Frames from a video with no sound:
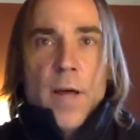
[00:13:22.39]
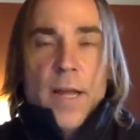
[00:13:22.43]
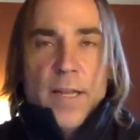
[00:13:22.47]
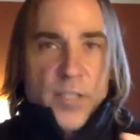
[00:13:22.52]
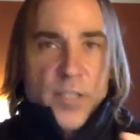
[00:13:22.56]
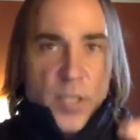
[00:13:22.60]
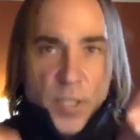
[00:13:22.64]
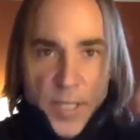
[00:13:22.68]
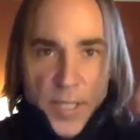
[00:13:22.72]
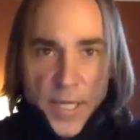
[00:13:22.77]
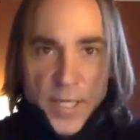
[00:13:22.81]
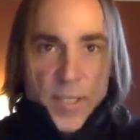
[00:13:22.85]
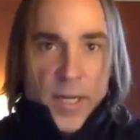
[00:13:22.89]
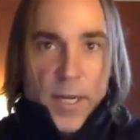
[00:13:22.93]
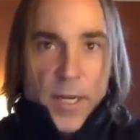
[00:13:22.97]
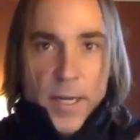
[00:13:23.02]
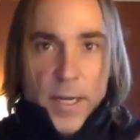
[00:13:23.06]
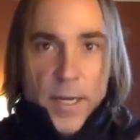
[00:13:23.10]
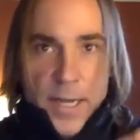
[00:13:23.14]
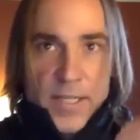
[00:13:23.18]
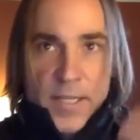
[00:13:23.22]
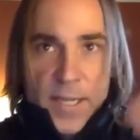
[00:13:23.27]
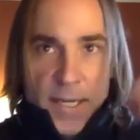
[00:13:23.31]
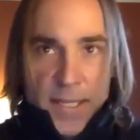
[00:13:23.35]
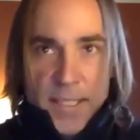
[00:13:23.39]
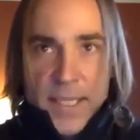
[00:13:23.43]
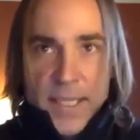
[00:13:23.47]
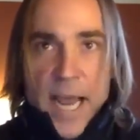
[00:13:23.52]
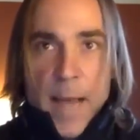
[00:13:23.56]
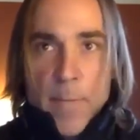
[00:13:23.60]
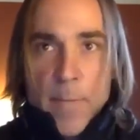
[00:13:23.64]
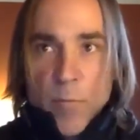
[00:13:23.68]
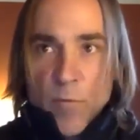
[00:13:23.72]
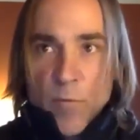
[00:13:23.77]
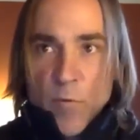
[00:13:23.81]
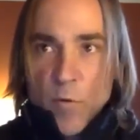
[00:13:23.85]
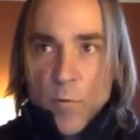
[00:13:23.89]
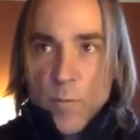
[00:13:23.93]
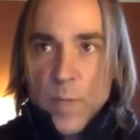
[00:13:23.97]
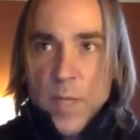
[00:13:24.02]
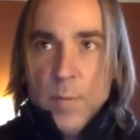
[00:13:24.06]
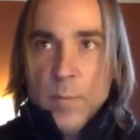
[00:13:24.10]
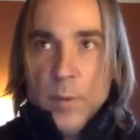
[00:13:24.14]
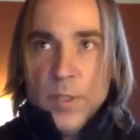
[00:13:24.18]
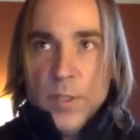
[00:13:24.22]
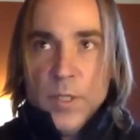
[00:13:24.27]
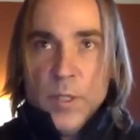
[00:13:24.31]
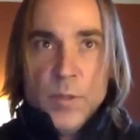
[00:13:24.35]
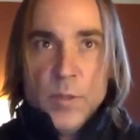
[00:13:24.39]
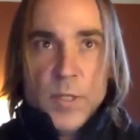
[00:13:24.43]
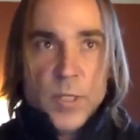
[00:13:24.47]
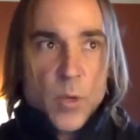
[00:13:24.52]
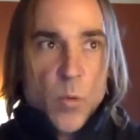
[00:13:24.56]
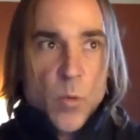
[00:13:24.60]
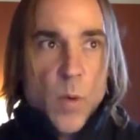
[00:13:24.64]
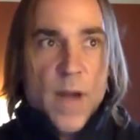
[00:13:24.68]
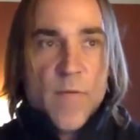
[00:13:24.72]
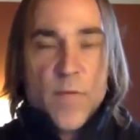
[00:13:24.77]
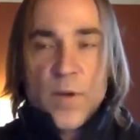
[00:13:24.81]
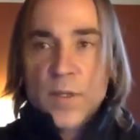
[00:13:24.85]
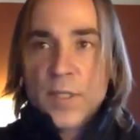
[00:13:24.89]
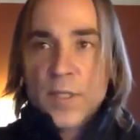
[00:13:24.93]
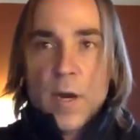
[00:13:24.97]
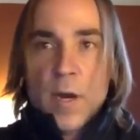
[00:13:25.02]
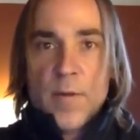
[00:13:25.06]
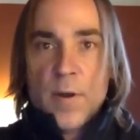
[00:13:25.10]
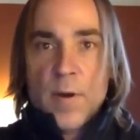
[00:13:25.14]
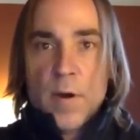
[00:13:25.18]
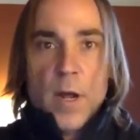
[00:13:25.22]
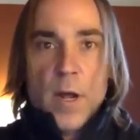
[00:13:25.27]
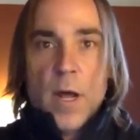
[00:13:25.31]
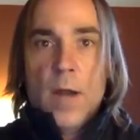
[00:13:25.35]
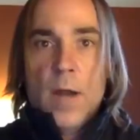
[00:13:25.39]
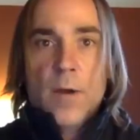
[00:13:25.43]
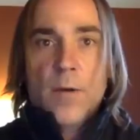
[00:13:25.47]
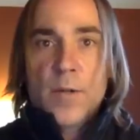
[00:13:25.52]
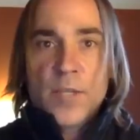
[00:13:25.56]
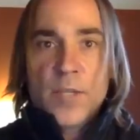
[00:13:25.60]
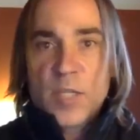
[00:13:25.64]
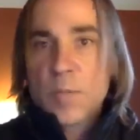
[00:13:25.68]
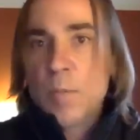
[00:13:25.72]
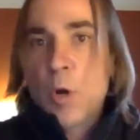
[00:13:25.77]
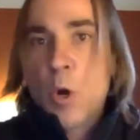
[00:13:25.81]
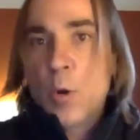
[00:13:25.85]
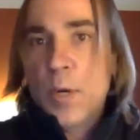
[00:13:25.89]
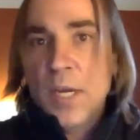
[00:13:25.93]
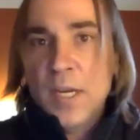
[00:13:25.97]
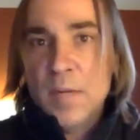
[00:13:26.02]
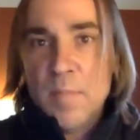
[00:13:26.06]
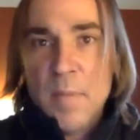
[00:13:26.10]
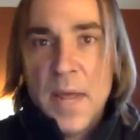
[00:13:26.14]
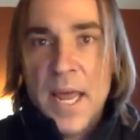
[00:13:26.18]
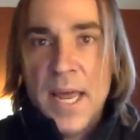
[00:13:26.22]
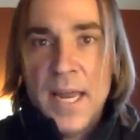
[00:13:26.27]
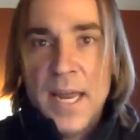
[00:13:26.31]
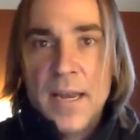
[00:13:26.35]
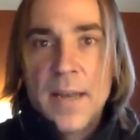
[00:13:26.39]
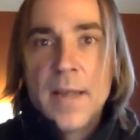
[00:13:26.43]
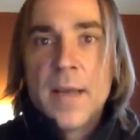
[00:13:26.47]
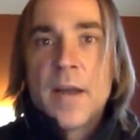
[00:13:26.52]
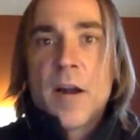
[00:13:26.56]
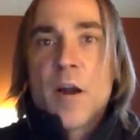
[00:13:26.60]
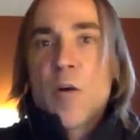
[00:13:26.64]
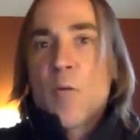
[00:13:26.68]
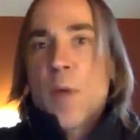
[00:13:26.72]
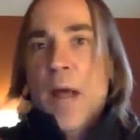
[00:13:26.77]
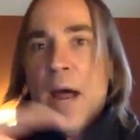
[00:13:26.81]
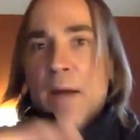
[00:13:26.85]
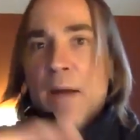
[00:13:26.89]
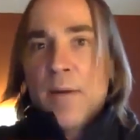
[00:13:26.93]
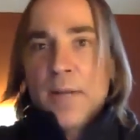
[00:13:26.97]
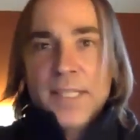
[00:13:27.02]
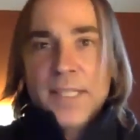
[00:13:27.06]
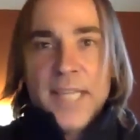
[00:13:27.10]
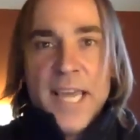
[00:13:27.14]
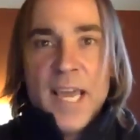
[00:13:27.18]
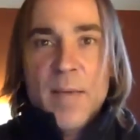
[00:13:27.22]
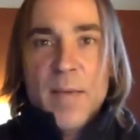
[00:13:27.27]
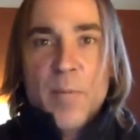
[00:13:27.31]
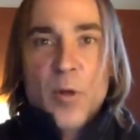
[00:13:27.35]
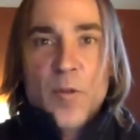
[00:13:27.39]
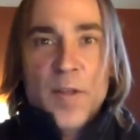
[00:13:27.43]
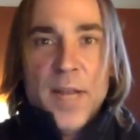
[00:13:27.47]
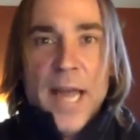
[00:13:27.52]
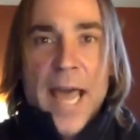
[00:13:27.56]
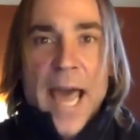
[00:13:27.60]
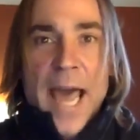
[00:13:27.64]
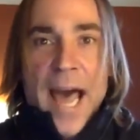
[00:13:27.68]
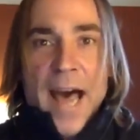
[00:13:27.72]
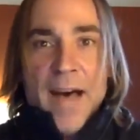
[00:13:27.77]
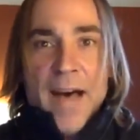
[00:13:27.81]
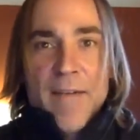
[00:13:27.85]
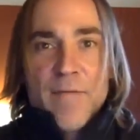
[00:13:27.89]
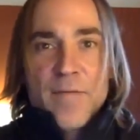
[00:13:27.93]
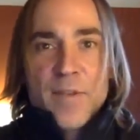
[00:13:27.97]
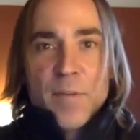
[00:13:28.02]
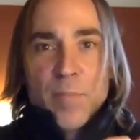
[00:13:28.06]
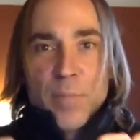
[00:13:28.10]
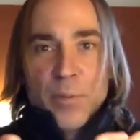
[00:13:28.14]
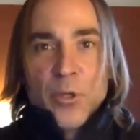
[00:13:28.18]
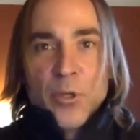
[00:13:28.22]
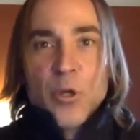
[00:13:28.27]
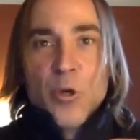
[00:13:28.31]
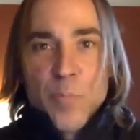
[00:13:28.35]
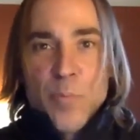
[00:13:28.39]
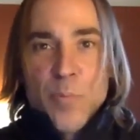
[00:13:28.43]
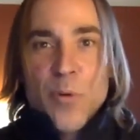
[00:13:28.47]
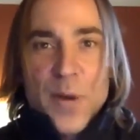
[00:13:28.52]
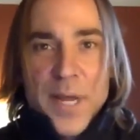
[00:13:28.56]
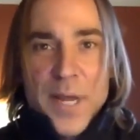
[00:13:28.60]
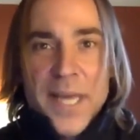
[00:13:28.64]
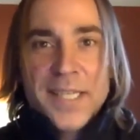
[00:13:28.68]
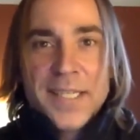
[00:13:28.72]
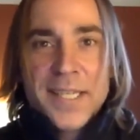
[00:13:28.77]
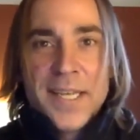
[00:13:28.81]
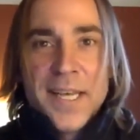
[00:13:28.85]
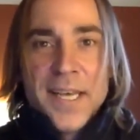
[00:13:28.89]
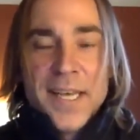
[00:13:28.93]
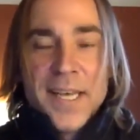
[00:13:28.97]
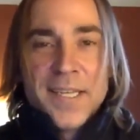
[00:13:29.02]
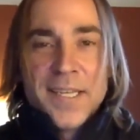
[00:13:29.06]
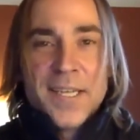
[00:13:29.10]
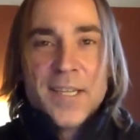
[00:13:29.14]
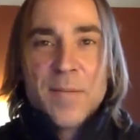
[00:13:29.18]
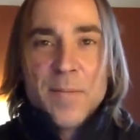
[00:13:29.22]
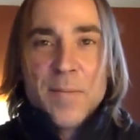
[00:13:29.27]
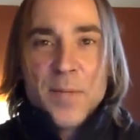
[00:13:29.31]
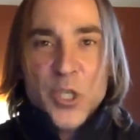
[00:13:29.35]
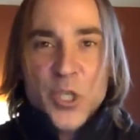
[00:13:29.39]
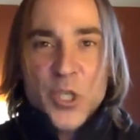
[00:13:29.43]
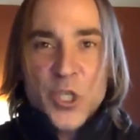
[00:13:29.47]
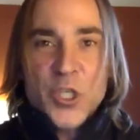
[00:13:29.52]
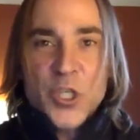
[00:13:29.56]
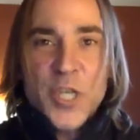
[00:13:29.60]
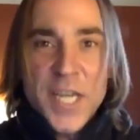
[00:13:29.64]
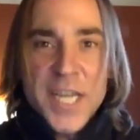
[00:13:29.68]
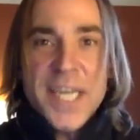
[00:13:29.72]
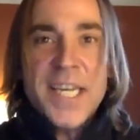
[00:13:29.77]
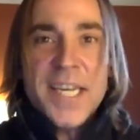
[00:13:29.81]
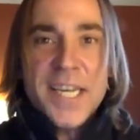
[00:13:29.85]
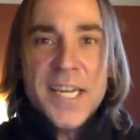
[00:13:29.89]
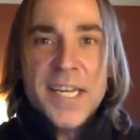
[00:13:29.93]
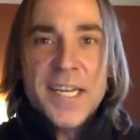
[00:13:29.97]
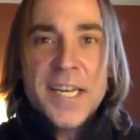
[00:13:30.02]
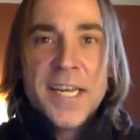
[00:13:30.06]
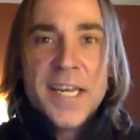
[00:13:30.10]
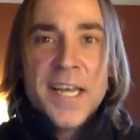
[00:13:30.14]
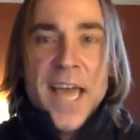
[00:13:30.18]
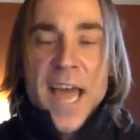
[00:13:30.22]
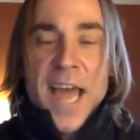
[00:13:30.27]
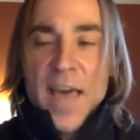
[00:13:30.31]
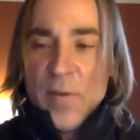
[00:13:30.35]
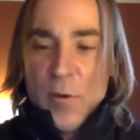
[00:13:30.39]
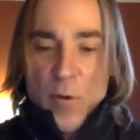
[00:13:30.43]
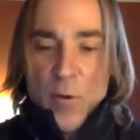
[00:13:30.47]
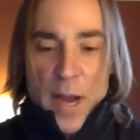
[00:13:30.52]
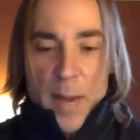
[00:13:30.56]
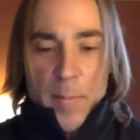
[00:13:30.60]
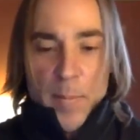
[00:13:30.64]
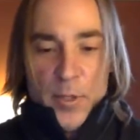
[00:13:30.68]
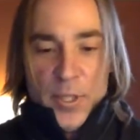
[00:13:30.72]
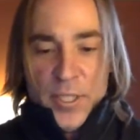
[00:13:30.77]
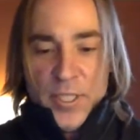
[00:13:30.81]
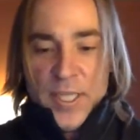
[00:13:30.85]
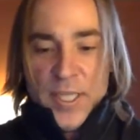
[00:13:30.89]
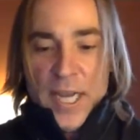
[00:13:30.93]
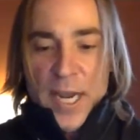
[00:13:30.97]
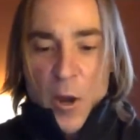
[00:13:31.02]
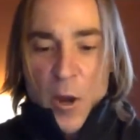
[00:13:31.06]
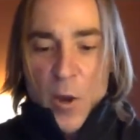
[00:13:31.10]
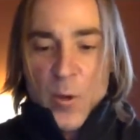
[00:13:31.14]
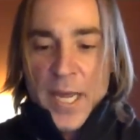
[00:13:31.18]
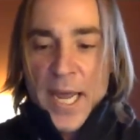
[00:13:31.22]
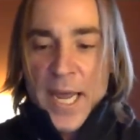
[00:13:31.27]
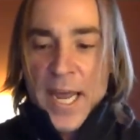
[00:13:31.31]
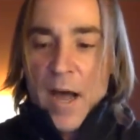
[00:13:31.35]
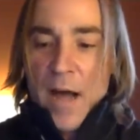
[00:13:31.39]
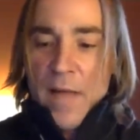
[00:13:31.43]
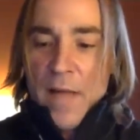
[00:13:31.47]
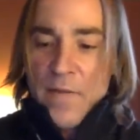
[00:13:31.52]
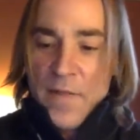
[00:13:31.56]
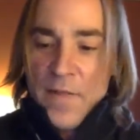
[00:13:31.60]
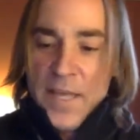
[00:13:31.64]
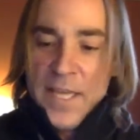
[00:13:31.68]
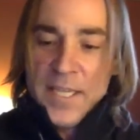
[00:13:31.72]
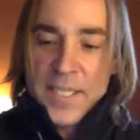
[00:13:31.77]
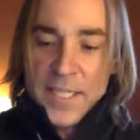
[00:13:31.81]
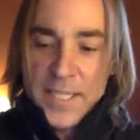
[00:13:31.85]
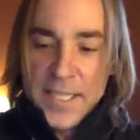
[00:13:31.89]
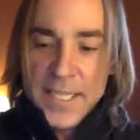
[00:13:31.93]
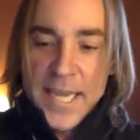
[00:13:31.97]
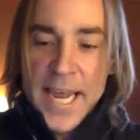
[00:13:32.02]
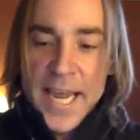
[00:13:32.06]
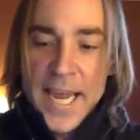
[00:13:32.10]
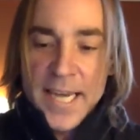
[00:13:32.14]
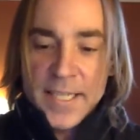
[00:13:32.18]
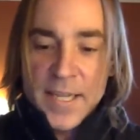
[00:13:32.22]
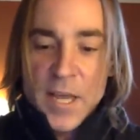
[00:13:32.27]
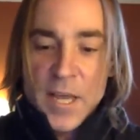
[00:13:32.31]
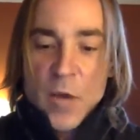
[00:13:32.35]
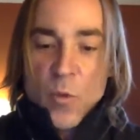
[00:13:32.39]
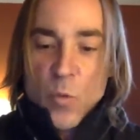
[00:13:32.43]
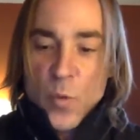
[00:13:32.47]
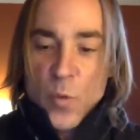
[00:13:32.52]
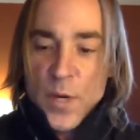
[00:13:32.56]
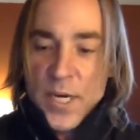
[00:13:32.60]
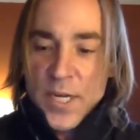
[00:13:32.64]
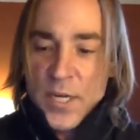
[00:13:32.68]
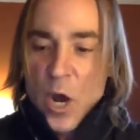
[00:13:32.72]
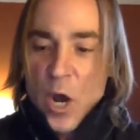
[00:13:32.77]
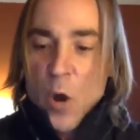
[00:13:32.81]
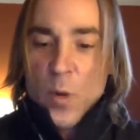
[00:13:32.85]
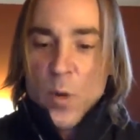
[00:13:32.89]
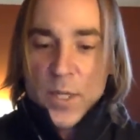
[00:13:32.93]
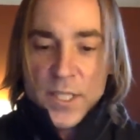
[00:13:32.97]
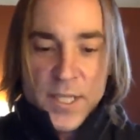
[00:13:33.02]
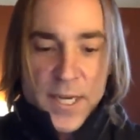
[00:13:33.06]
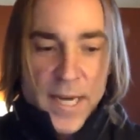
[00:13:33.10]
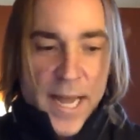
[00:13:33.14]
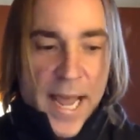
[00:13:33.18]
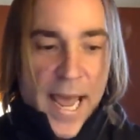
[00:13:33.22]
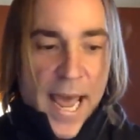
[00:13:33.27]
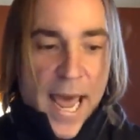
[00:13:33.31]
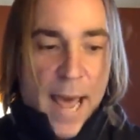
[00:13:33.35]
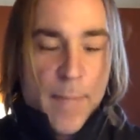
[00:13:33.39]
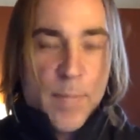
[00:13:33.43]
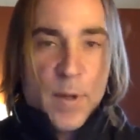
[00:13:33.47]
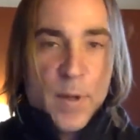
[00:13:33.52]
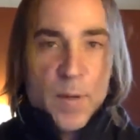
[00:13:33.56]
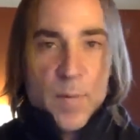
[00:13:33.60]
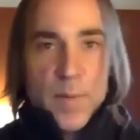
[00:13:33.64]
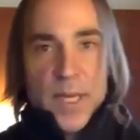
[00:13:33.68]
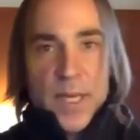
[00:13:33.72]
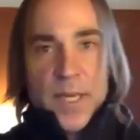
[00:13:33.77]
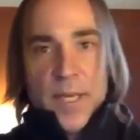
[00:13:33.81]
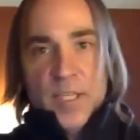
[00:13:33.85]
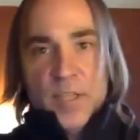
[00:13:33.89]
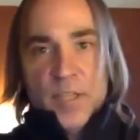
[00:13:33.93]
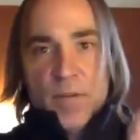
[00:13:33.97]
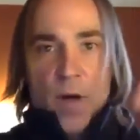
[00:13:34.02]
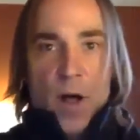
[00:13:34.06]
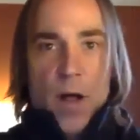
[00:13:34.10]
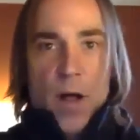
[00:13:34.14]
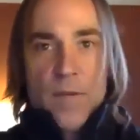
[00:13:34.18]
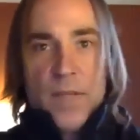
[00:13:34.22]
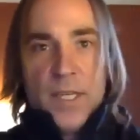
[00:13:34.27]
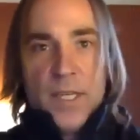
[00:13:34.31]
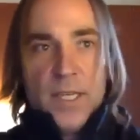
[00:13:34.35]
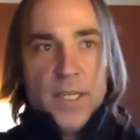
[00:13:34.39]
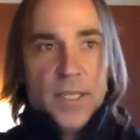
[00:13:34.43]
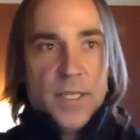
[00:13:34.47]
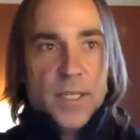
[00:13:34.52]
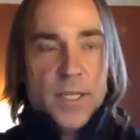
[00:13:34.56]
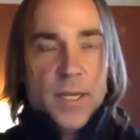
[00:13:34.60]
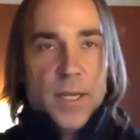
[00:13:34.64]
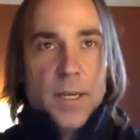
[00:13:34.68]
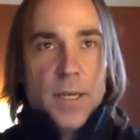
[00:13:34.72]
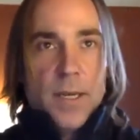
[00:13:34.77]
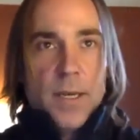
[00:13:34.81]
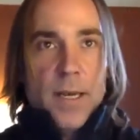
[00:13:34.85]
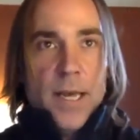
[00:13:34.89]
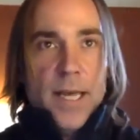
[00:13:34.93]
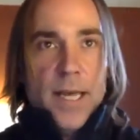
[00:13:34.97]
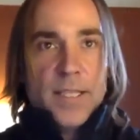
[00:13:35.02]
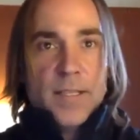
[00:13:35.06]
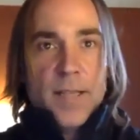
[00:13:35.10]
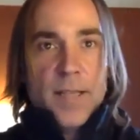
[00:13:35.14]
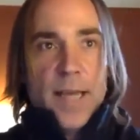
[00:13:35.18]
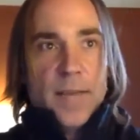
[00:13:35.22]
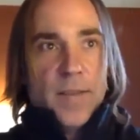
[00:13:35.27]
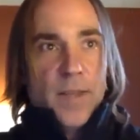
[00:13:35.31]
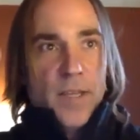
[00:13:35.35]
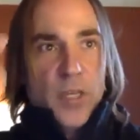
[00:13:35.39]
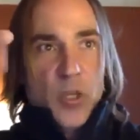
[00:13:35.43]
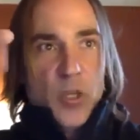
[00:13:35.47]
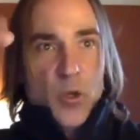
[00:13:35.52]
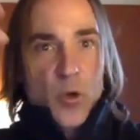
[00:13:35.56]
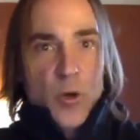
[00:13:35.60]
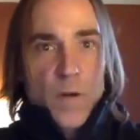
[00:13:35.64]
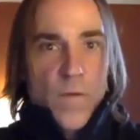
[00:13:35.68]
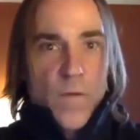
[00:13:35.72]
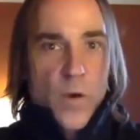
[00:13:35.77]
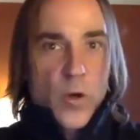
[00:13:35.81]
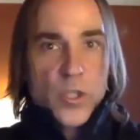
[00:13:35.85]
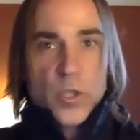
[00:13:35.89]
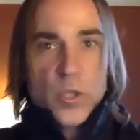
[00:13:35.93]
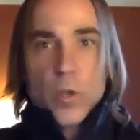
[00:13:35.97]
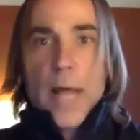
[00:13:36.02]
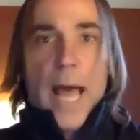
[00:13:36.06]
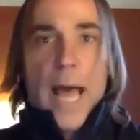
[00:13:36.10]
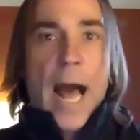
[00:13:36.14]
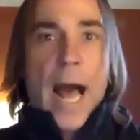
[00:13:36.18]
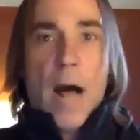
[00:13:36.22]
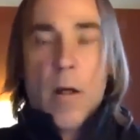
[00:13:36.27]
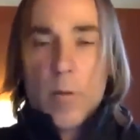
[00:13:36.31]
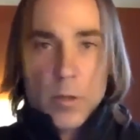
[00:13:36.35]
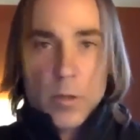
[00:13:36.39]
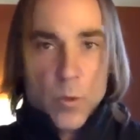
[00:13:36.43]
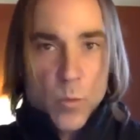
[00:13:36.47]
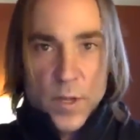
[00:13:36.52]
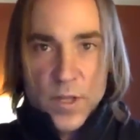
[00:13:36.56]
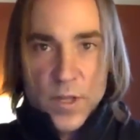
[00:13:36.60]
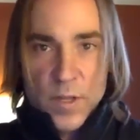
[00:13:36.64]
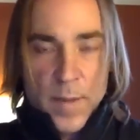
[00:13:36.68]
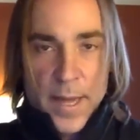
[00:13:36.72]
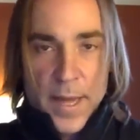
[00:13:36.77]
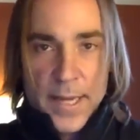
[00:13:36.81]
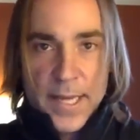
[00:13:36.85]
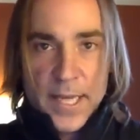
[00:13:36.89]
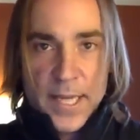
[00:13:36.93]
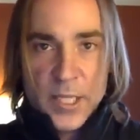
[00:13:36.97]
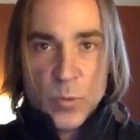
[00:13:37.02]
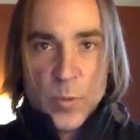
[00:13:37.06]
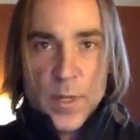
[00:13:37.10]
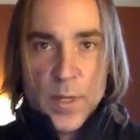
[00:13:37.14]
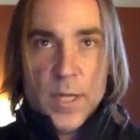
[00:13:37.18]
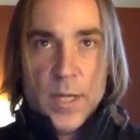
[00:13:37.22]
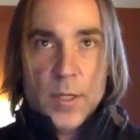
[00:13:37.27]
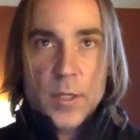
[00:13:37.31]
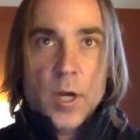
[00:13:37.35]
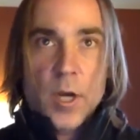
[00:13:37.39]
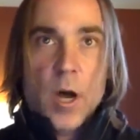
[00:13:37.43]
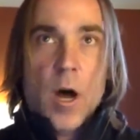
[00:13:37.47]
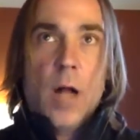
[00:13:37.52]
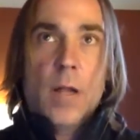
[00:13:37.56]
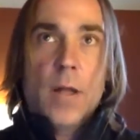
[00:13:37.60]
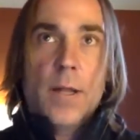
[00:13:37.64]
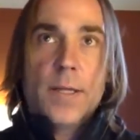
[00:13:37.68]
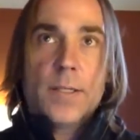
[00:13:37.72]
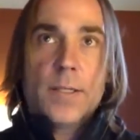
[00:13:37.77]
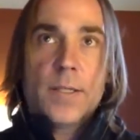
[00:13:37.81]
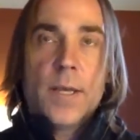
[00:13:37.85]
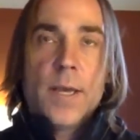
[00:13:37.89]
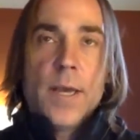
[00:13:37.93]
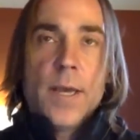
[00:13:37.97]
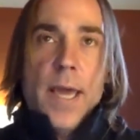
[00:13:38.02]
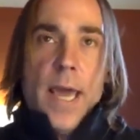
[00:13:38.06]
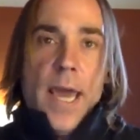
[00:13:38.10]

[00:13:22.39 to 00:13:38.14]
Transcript: just as an example for people to use as a reference, are there 100 smoking men around a table that have the blueprint to the machine, and they're able to say, okay, on this date, we know what's going to happen because of all these, it's like the universal algorithm, I guess we can call it.